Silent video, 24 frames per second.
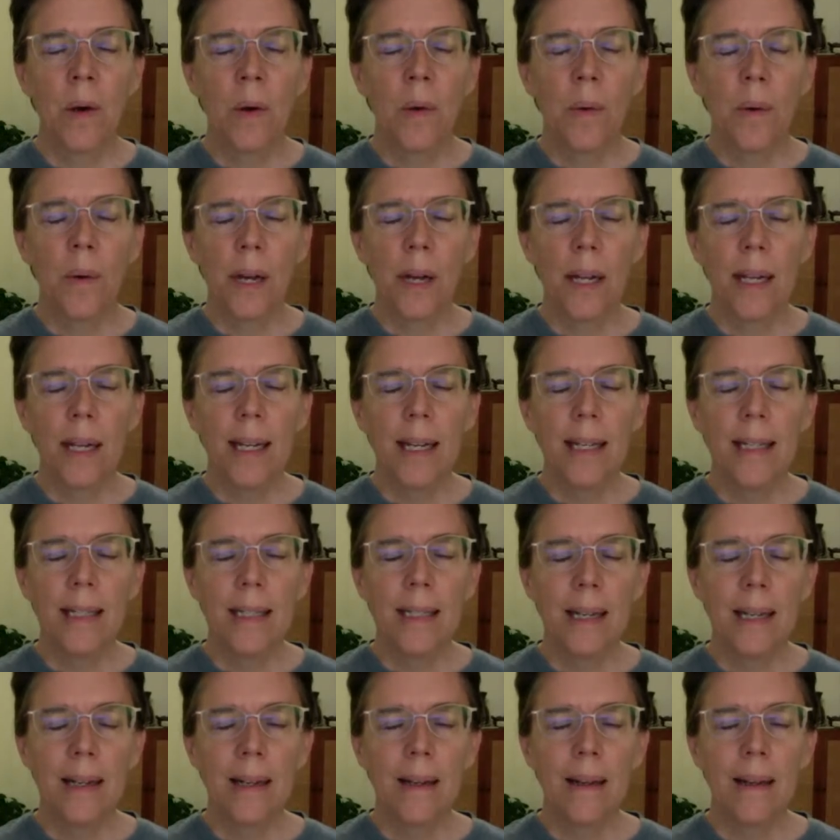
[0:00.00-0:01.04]
What is
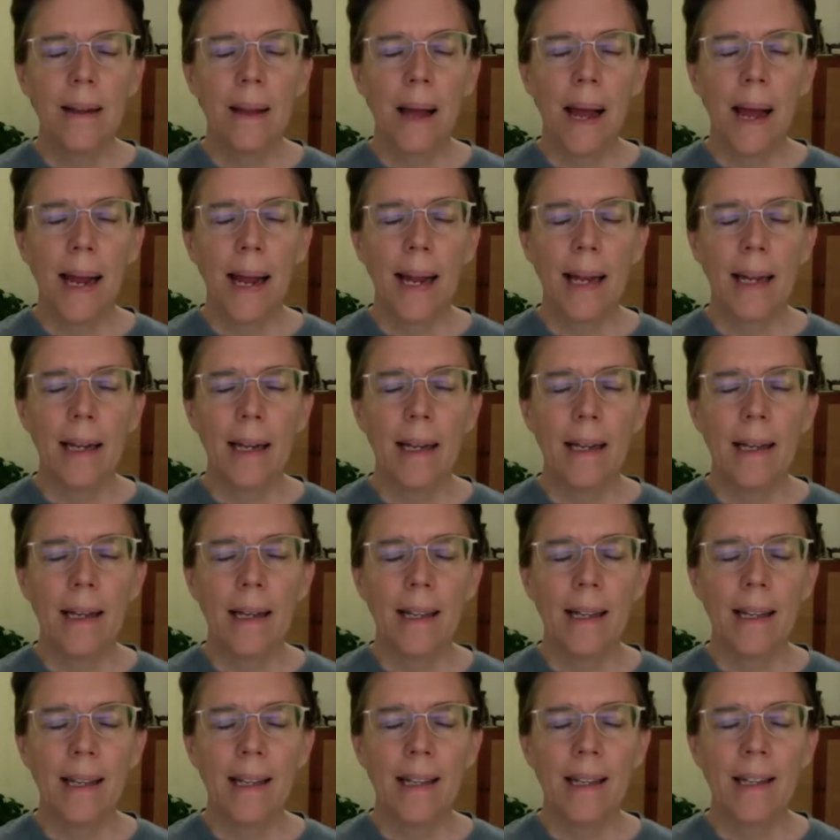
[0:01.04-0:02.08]
it like
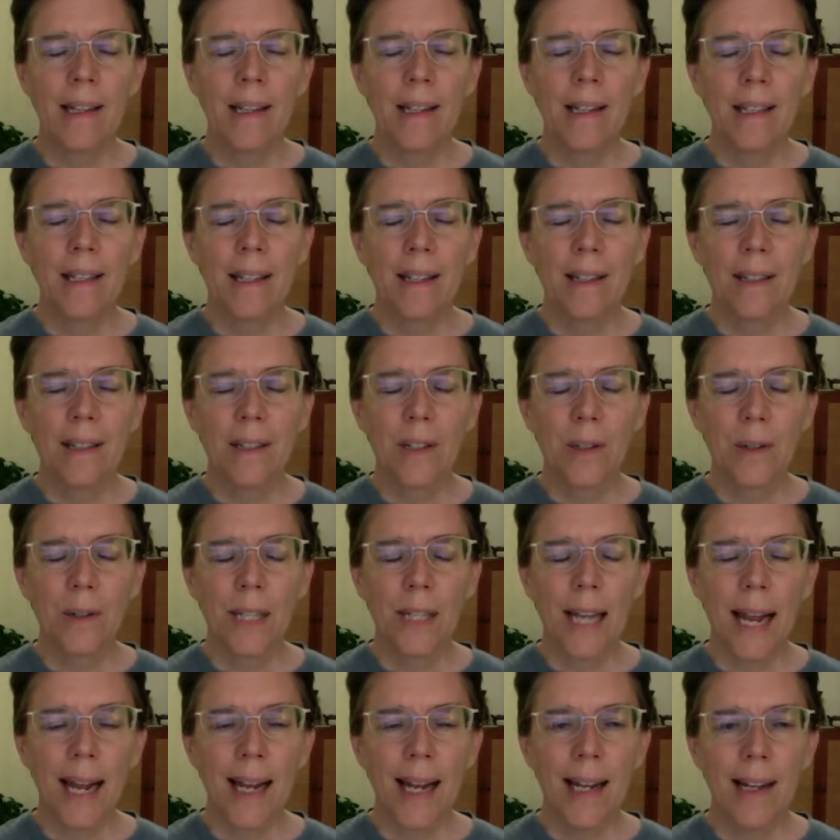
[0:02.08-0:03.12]
to
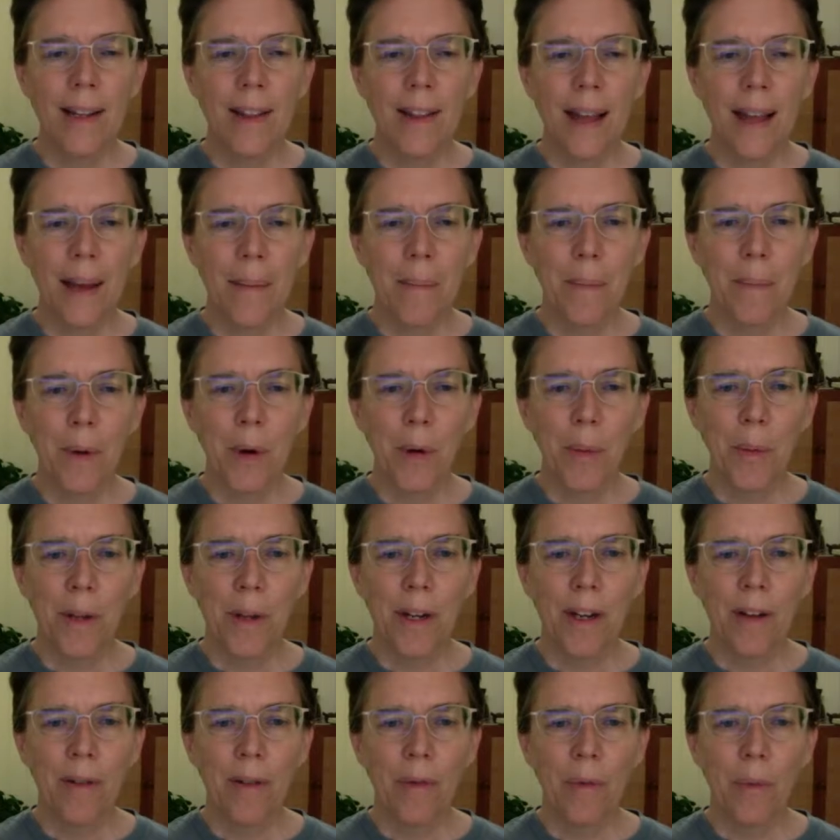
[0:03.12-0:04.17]
take that
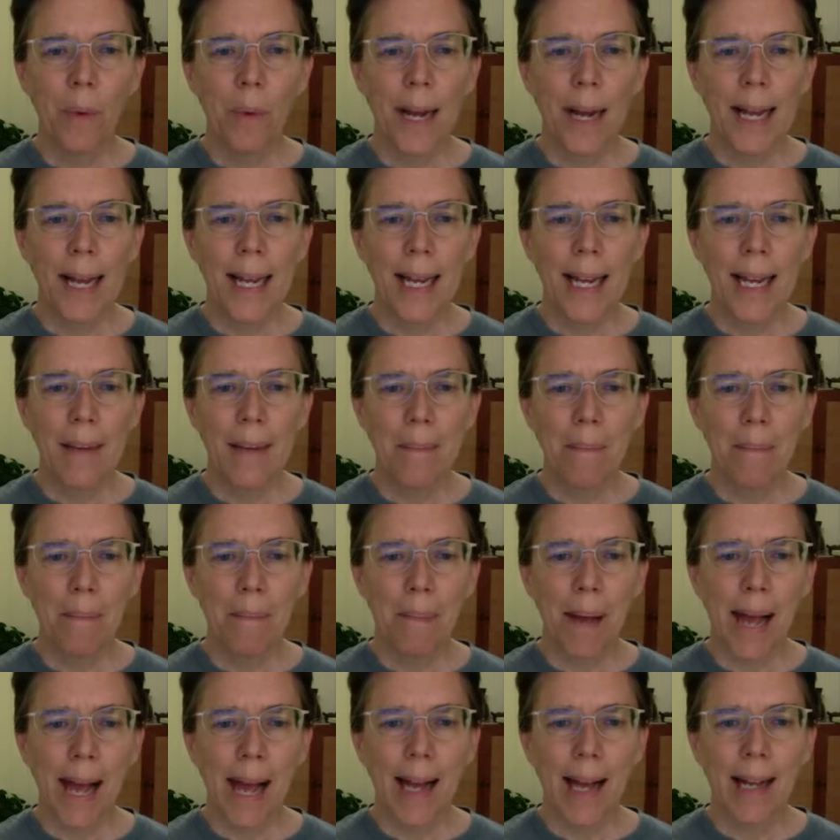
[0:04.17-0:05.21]
moment of waking
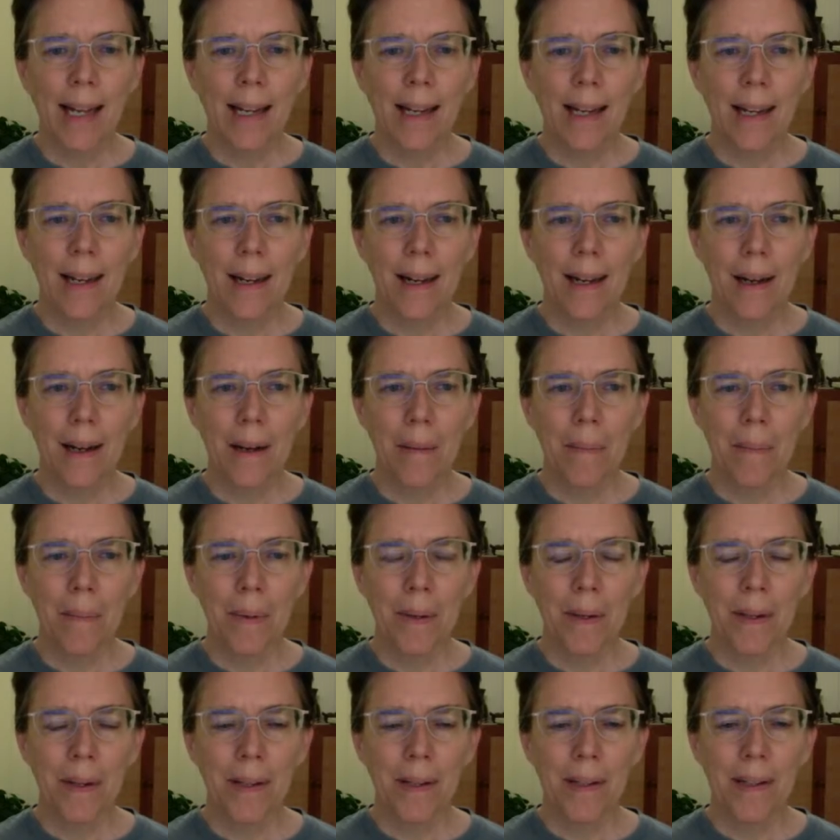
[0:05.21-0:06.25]
back up
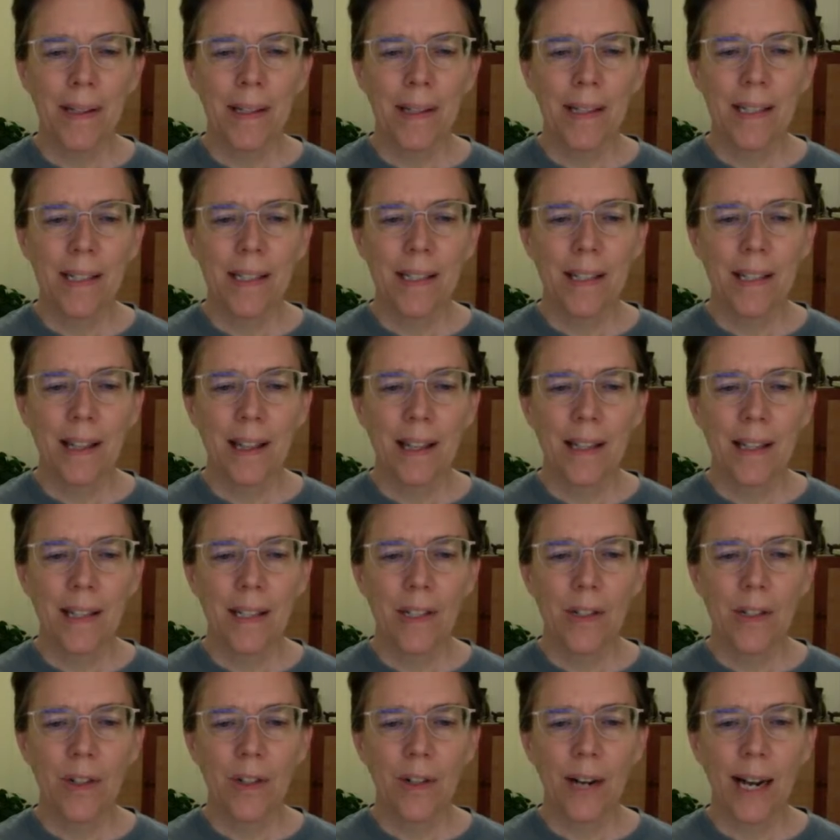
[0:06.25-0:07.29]
to the
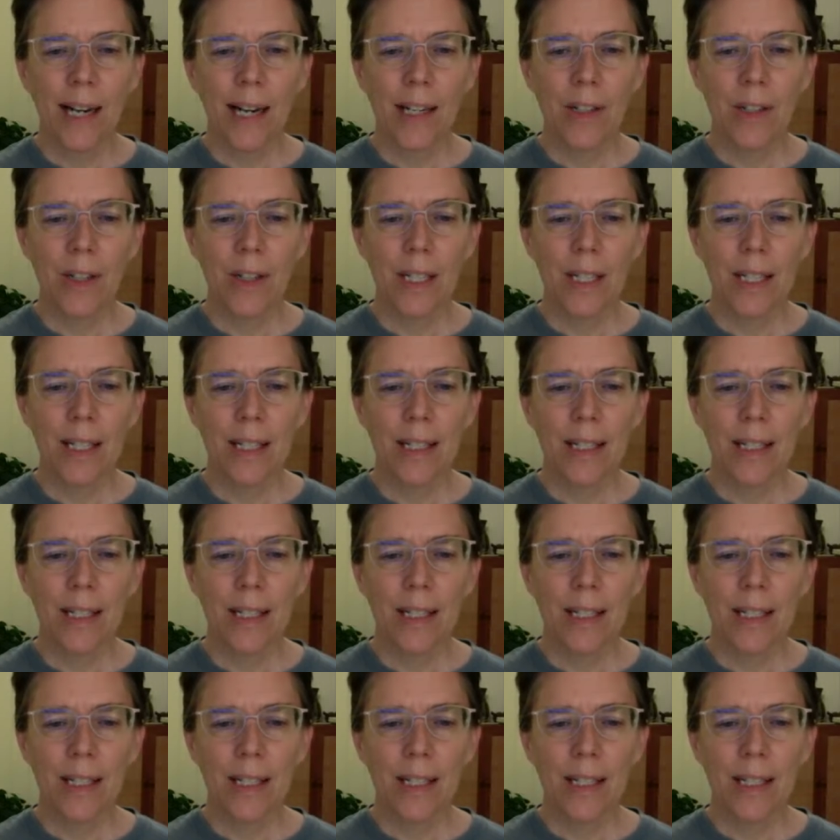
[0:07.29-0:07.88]
distraction,